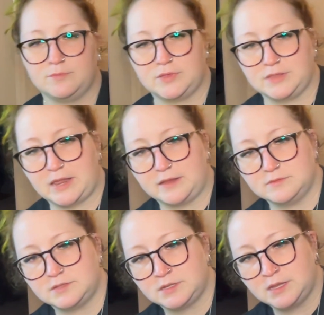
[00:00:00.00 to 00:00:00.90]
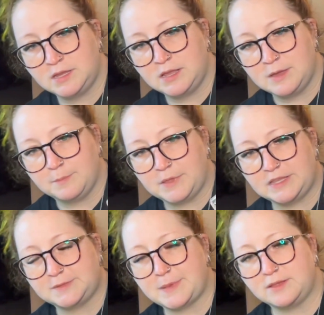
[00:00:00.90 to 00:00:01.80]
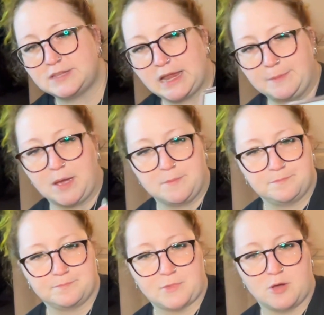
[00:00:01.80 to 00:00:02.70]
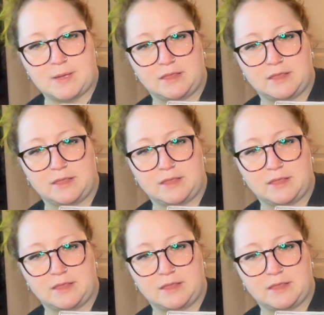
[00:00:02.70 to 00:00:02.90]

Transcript: with nails. But this is my little tacky bob. All